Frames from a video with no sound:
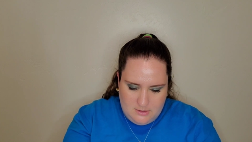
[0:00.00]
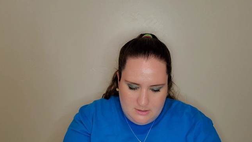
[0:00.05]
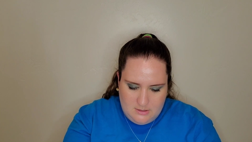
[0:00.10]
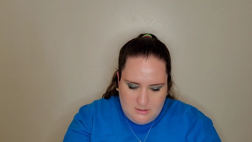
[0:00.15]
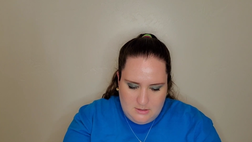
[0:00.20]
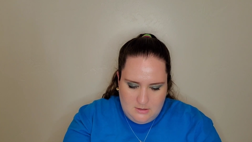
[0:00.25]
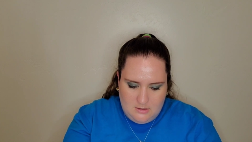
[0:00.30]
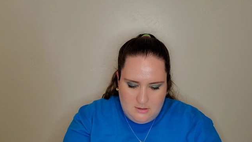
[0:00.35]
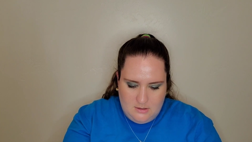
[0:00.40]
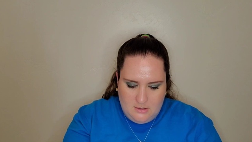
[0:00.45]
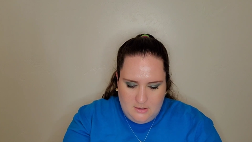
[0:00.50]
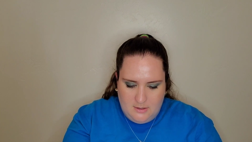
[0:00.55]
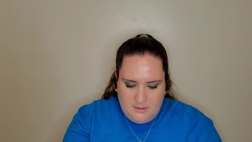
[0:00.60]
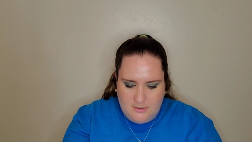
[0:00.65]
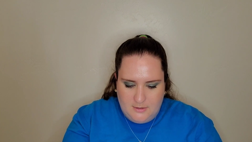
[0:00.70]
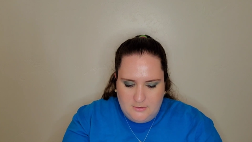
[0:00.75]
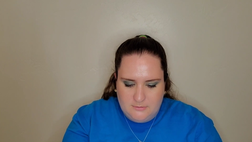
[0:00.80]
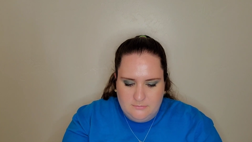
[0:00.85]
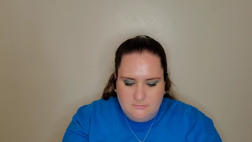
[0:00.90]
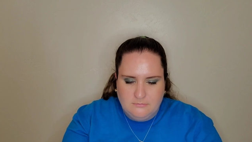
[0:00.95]

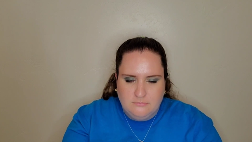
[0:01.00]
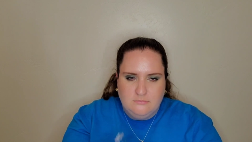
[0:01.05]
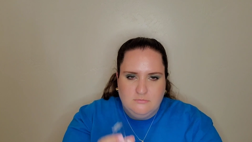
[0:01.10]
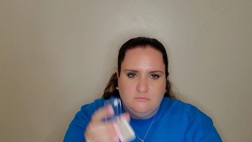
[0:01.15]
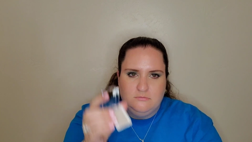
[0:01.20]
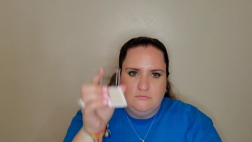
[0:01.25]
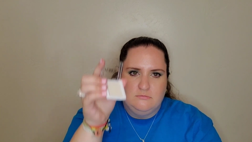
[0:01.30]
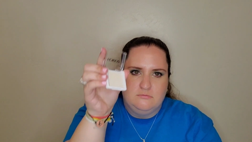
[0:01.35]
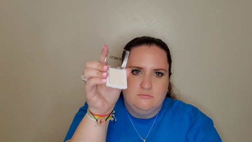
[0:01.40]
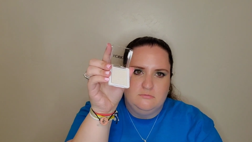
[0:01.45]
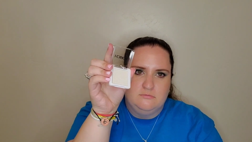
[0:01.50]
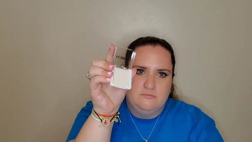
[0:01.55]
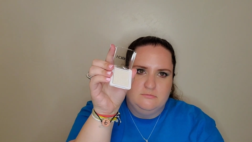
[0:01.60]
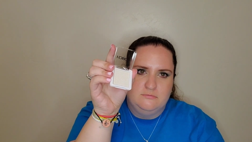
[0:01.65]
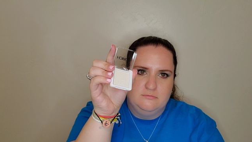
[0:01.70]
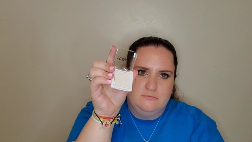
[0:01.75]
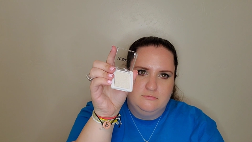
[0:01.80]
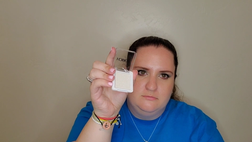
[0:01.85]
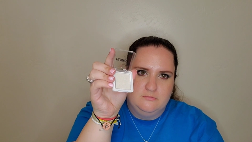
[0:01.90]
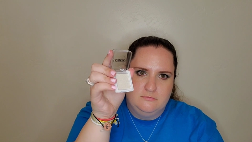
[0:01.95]

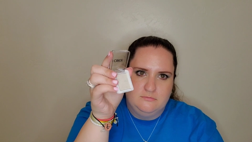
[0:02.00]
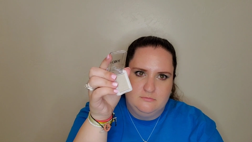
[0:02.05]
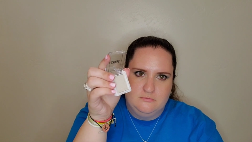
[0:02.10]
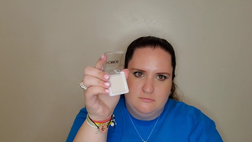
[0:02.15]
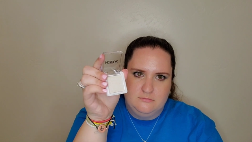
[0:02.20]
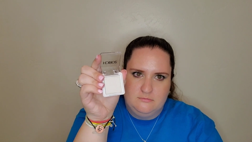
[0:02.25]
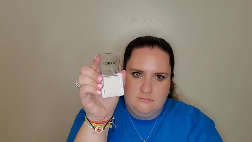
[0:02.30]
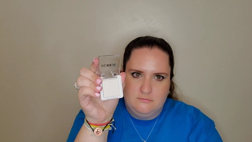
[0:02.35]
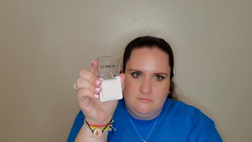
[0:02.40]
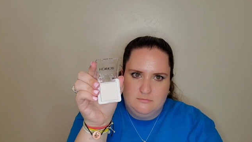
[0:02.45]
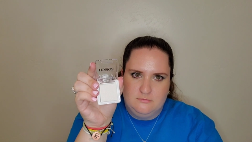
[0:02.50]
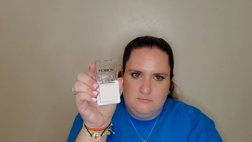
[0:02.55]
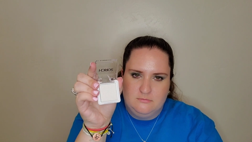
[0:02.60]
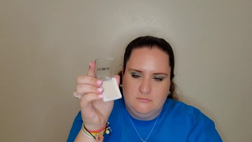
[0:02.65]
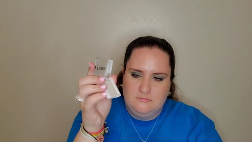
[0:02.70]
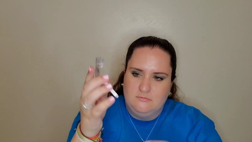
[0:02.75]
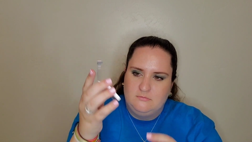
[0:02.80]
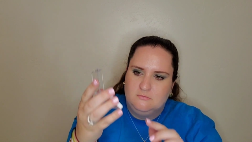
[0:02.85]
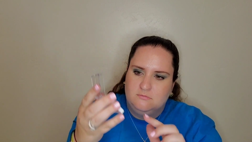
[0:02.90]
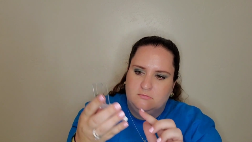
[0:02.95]

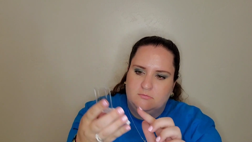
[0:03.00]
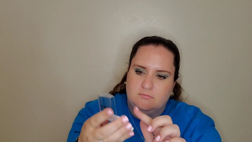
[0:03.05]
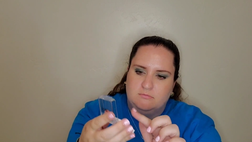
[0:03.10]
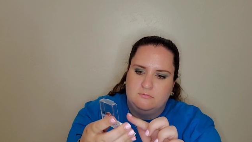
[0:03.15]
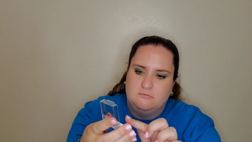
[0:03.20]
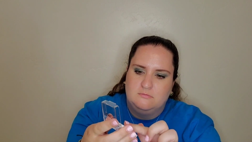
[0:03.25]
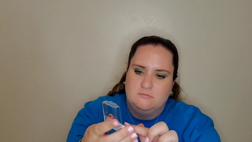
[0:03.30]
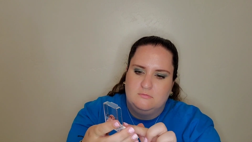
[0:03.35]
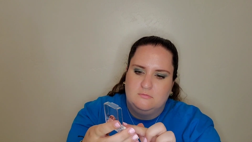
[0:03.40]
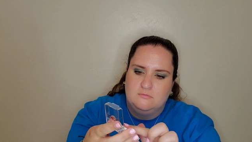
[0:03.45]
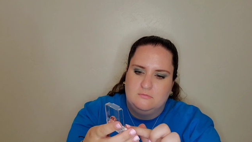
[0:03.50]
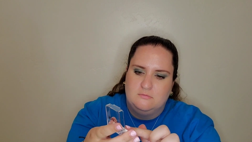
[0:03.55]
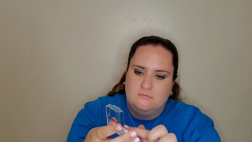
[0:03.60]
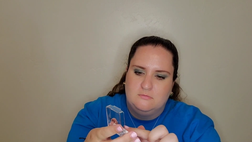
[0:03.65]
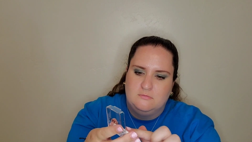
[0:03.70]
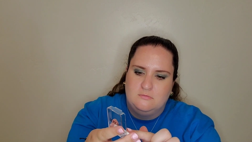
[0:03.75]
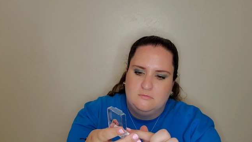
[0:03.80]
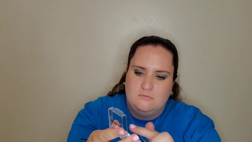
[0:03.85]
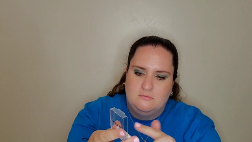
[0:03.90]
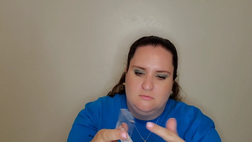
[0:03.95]

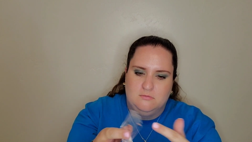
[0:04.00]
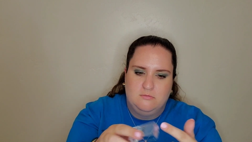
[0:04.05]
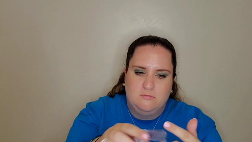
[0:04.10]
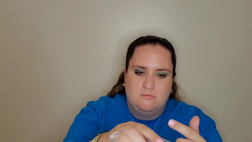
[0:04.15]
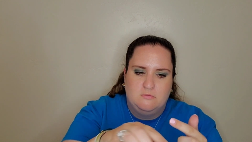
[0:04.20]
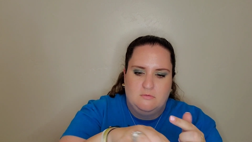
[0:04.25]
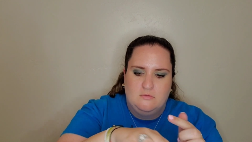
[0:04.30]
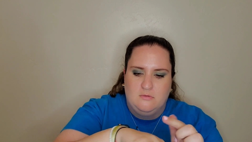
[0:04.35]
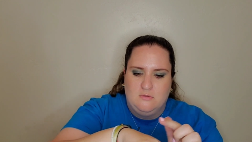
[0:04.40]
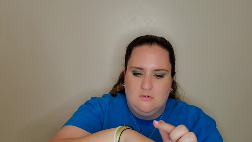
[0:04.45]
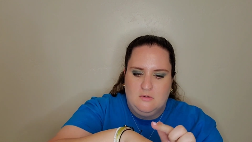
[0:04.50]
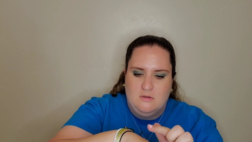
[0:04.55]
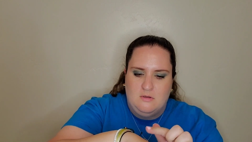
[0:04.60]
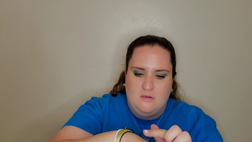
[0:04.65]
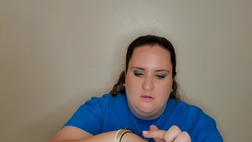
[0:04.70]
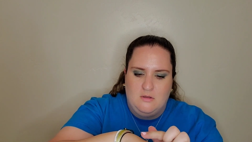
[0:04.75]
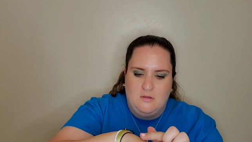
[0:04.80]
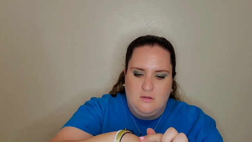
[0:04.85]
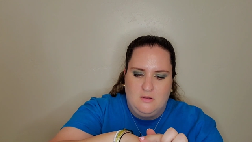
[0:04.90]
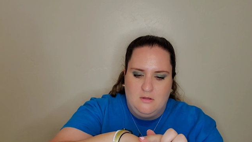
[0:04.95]

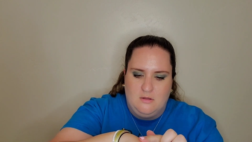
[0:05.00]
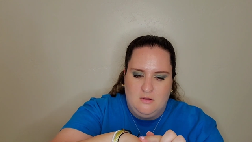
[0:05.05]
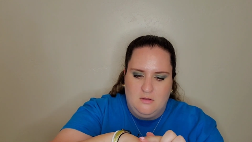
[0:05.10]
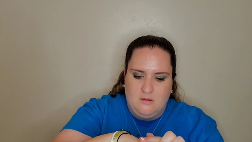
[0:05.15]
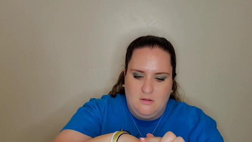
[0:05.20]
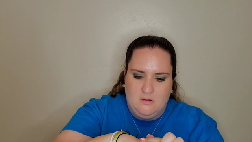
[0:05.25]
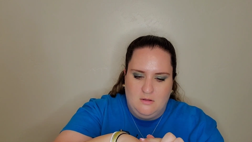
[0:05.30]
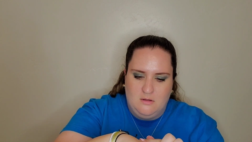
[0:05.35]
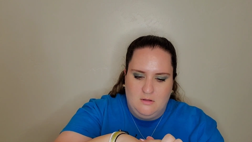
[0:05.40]
(silence)